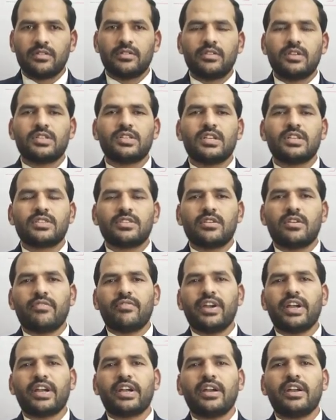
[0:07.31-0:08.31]
This is
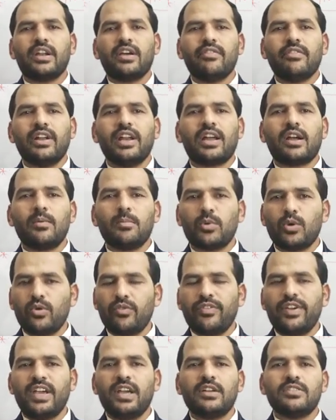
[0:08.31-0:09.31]
Venkanna. Welcome to
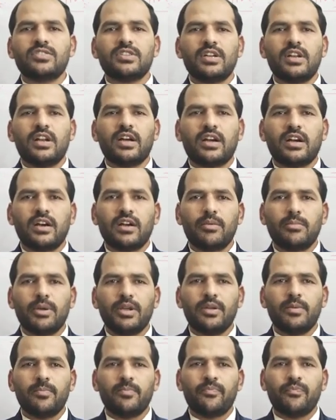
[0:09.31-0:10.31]
VHL
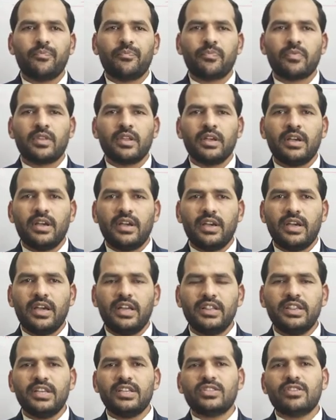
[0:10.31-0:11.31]
Academy.
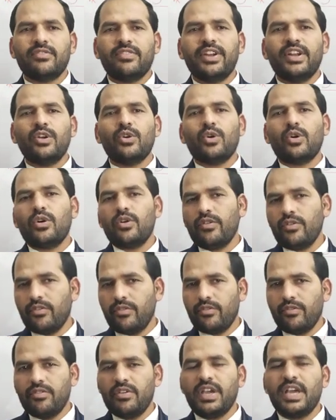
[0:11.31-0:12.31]
In this video,
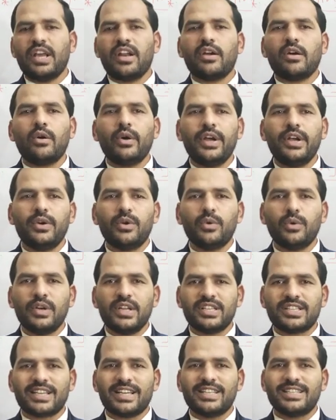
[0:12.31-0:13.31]
we are going to
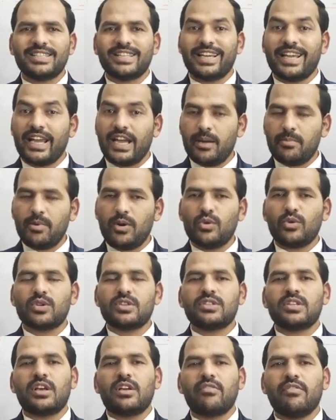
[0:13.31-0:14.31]
discuss
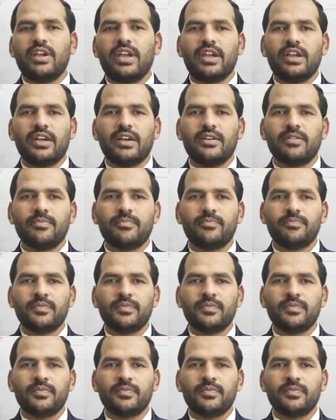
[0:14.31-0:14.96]
about surveying.